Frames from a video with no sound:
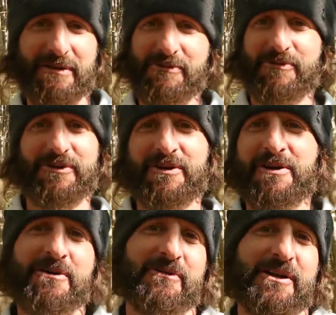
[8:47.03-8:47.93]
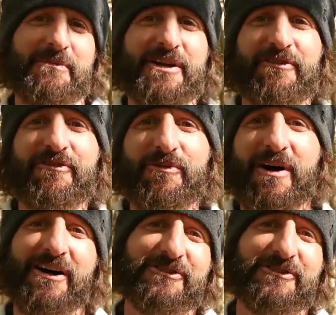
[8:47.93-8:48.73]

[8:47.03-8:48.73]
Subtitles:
Maybe we're going to be here for a while,